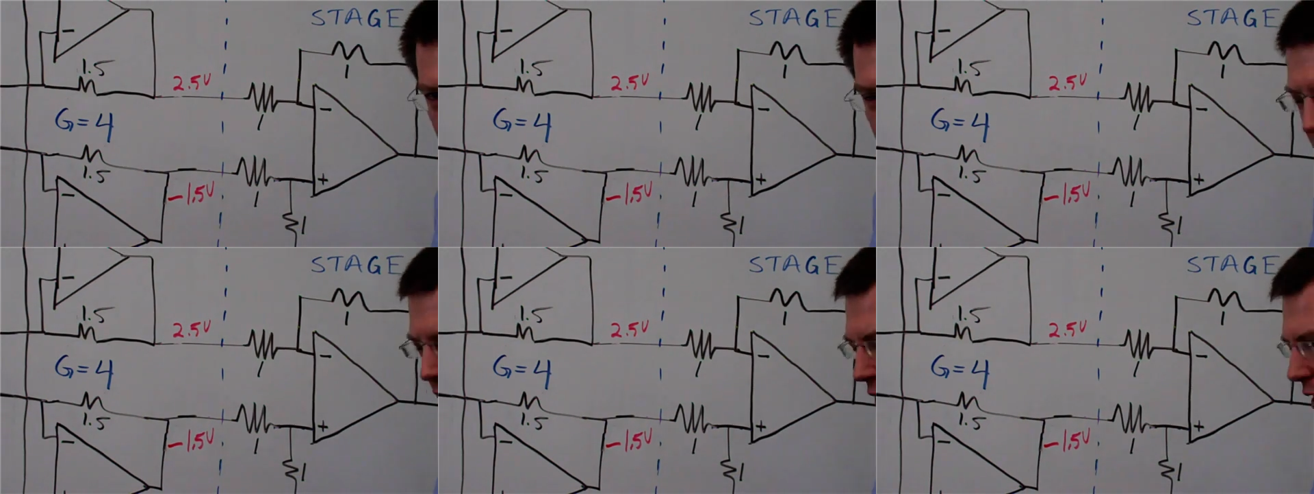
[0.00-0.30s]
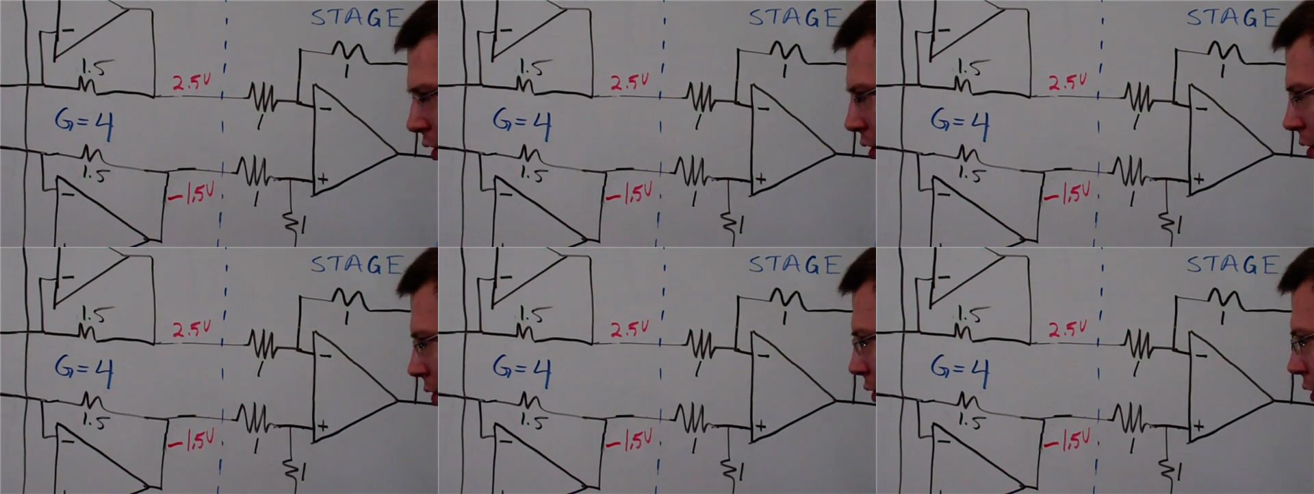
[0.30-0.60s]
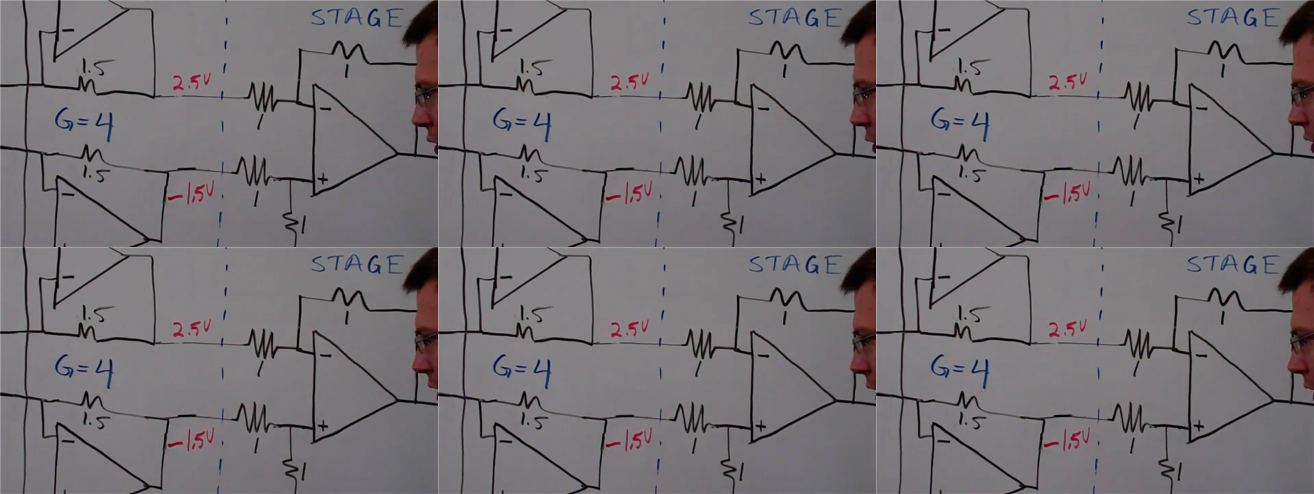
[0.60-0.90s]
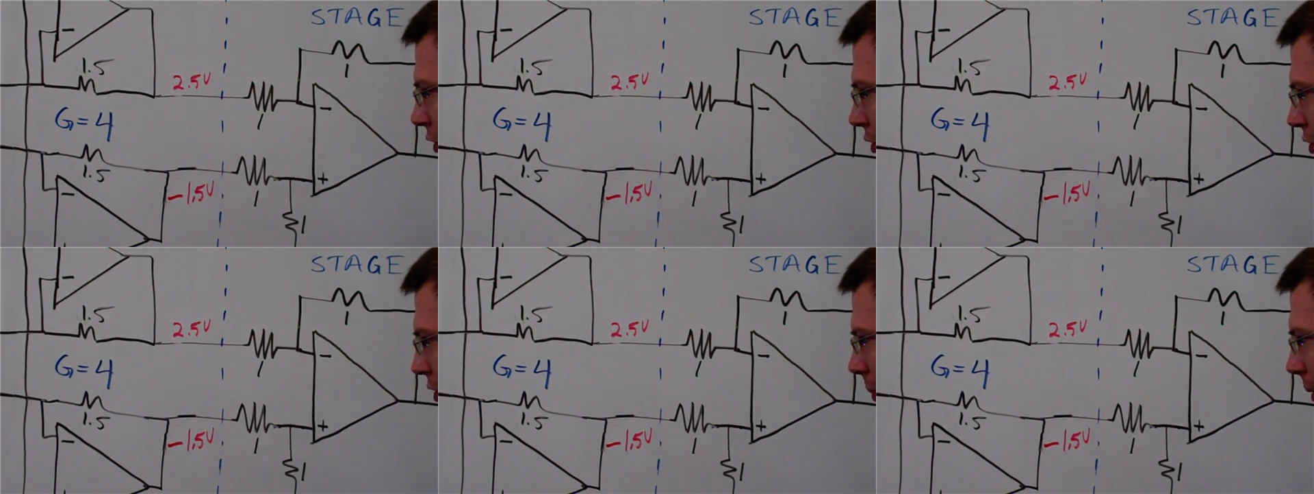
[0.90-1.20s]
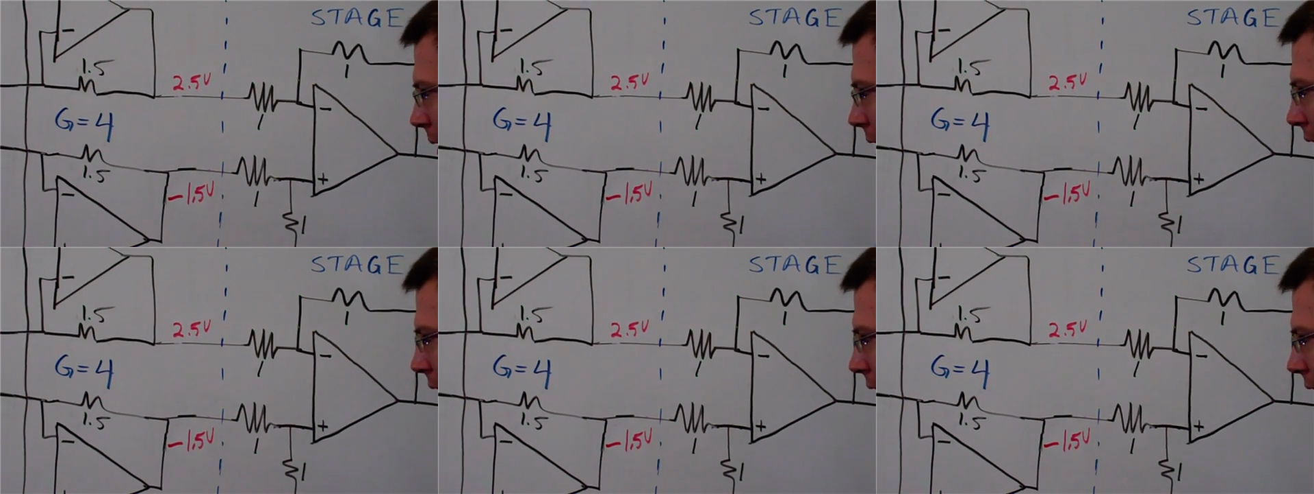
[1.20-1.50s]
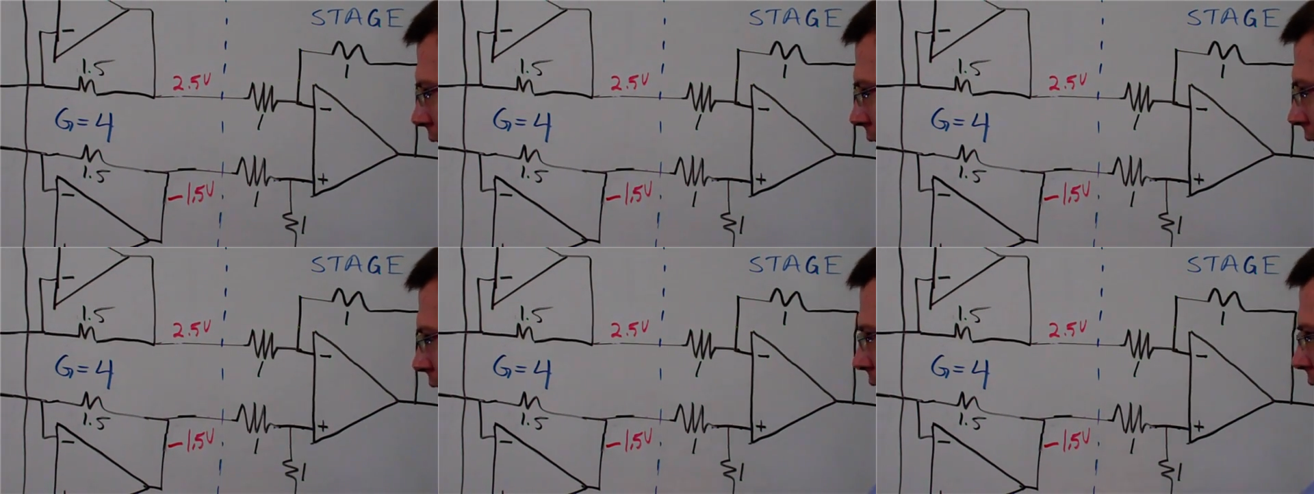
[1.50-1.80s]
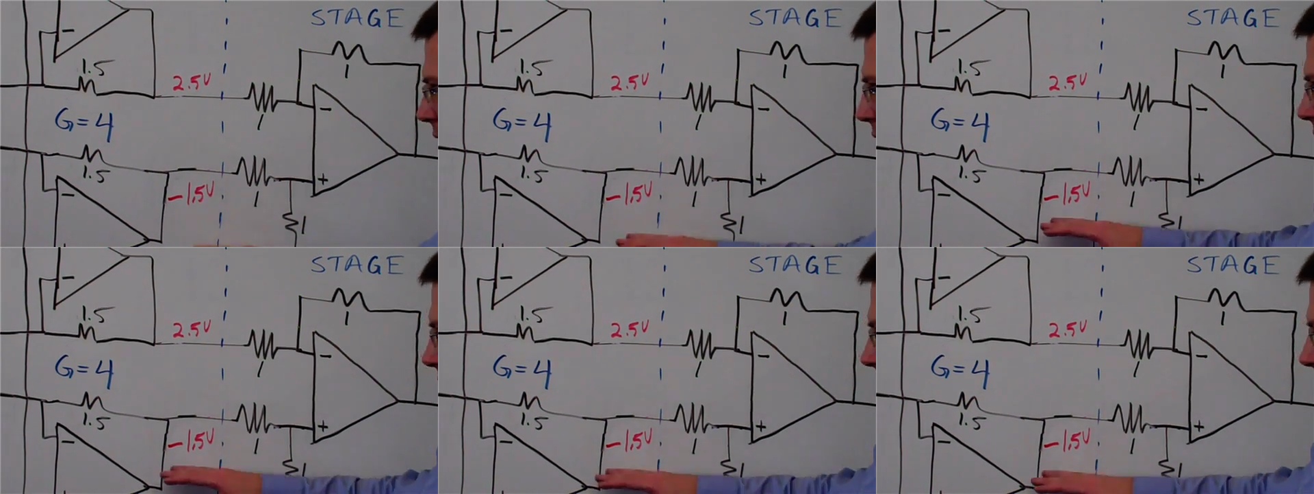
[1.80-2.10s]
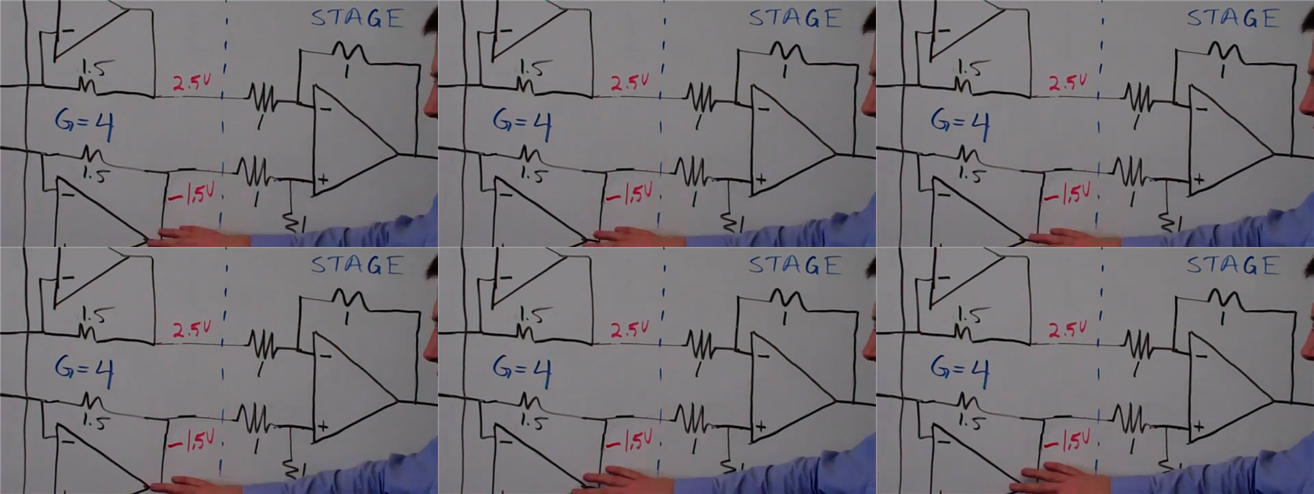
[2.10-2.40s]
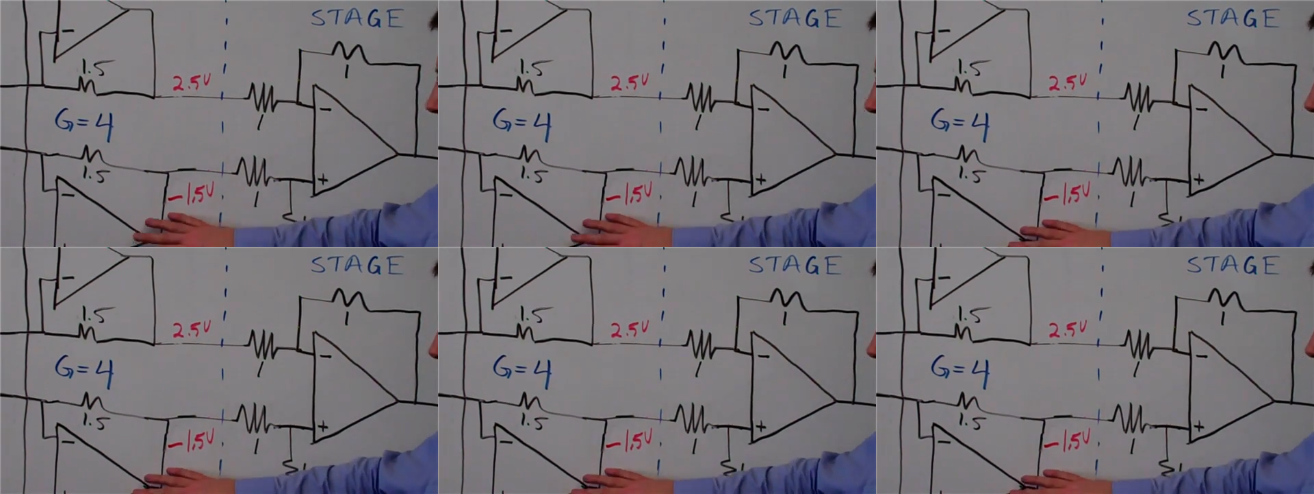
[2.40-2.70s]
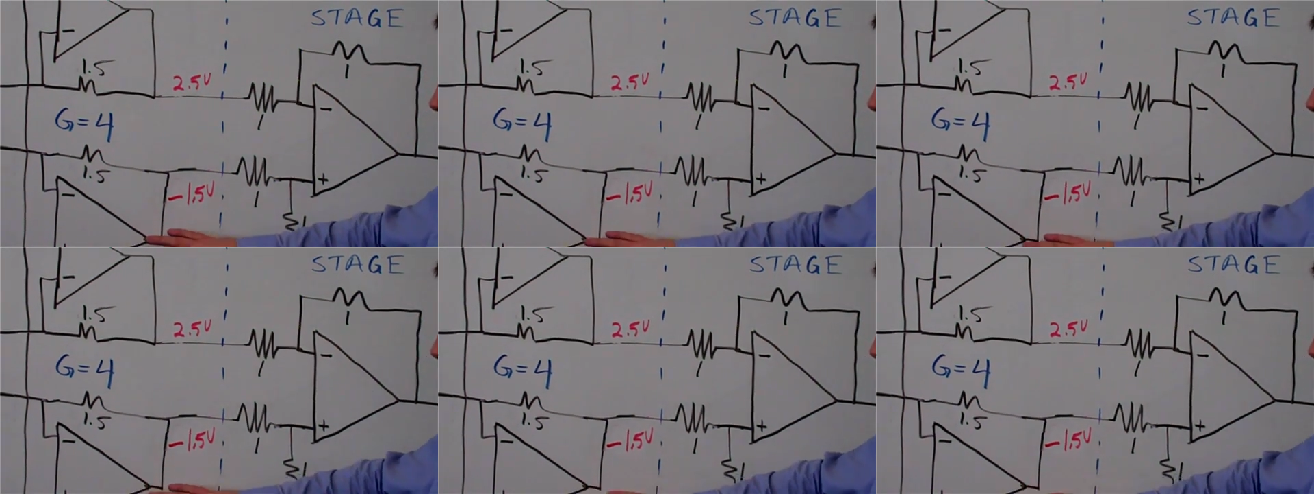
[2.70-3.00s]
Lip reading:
Nobody's mouth can be seen.